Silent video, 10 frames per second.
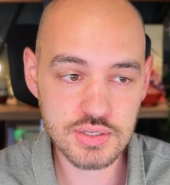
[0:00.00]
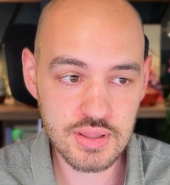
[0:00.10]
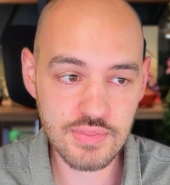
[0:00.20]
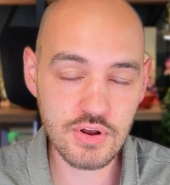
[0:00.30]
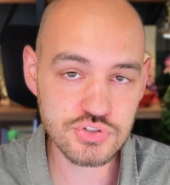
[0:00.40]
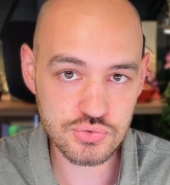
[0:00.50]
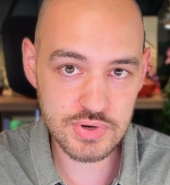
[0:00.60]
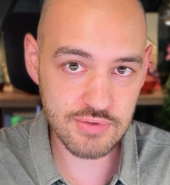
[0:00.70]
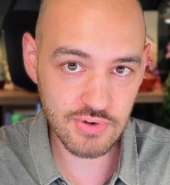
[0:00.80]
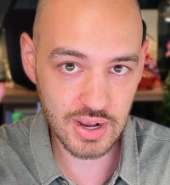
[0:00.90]
And then there's
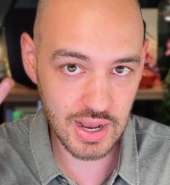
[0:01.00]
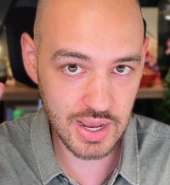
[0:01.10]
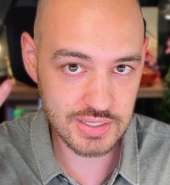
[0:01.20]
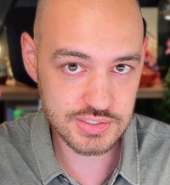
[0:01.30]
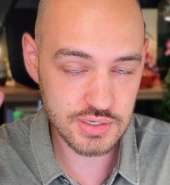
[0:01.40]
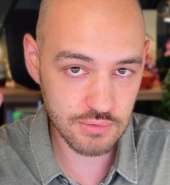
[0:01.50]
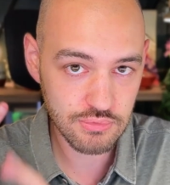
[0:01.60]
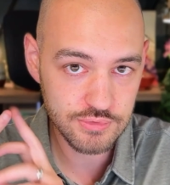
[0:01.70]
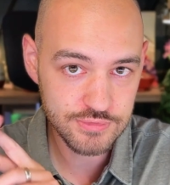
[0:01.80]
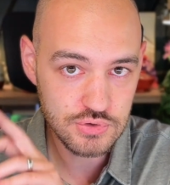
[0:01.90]
three different kinds of
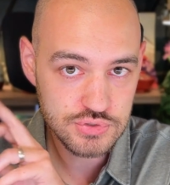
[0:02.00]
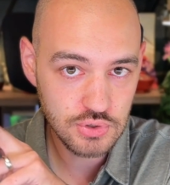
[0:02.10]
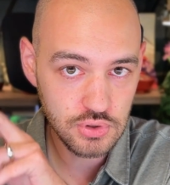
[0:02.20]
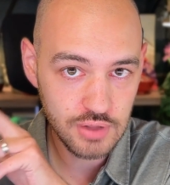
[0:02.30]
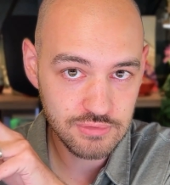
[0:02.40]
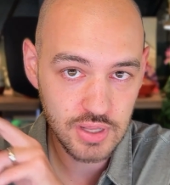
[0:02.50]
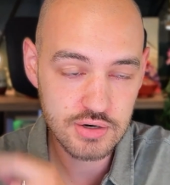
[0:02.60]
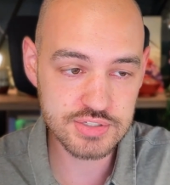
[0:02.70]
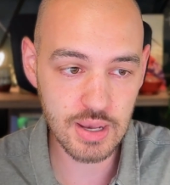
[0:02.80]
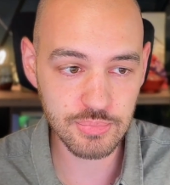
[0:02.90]
refusal of
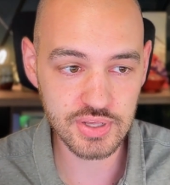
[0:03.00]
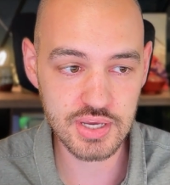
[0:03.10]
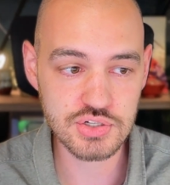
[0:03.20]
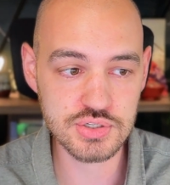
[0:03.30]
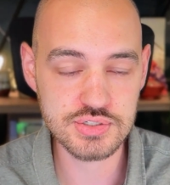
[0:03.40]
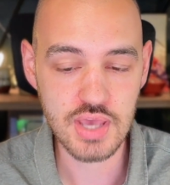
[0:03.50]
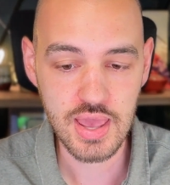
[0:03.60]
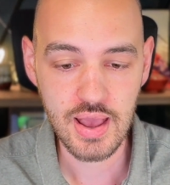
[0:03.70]
letters applications.